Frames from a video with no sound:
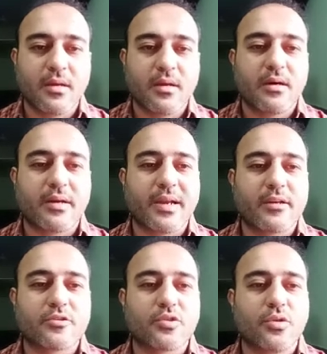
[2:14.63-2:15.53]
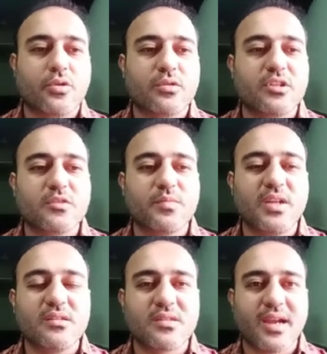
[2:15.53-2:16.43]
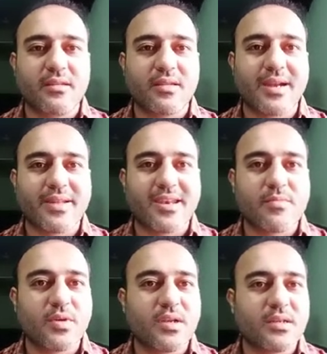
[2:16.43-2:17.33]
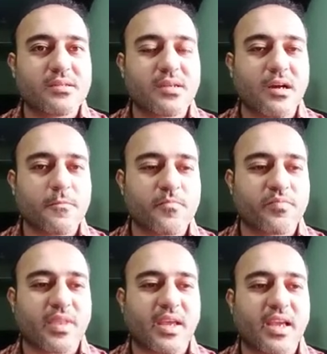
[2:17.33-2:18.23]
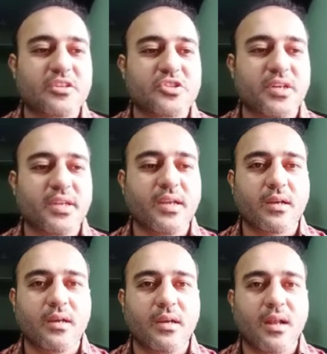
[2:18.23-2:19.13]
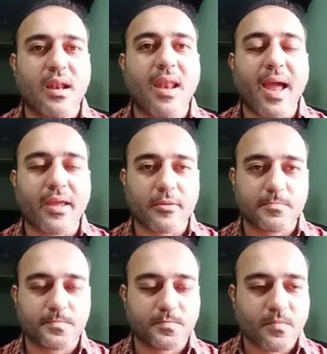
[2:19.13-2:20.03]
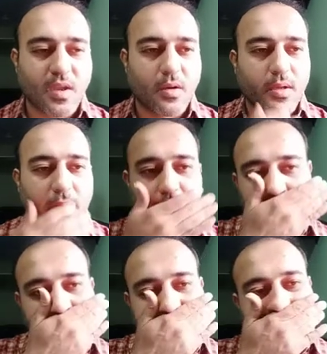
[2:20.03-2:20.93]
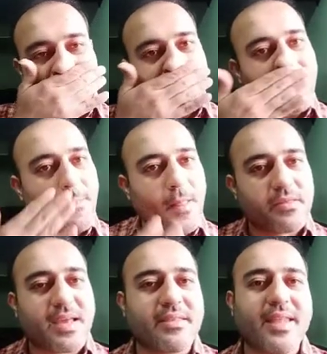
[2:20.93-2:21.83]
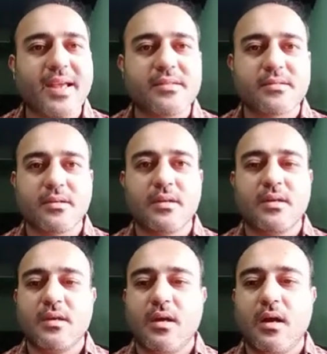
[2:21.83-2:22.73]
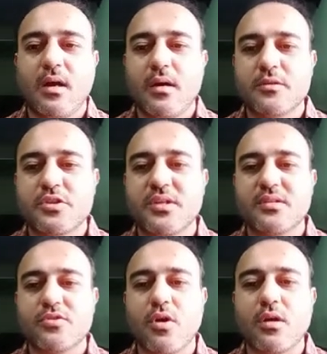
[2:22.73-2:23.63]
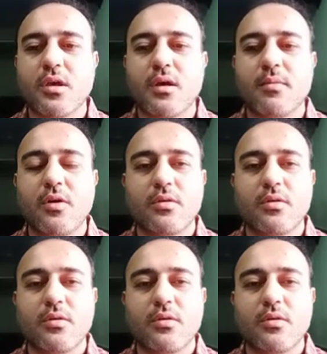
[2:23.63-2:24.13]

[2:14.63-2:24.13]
right? So this means that that animal is a Asiatic lion. Okay, then next she is talking about